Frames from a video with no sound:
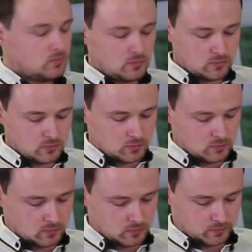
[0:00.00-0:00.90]

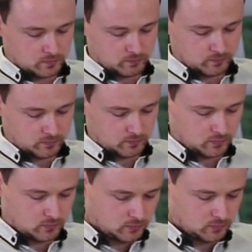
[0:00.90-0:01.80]

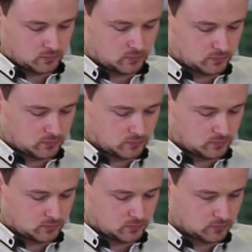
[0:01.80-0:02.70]

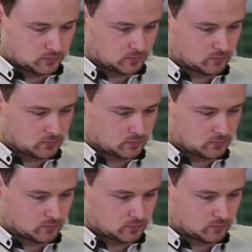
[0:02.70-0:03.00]
This person isn't speaking.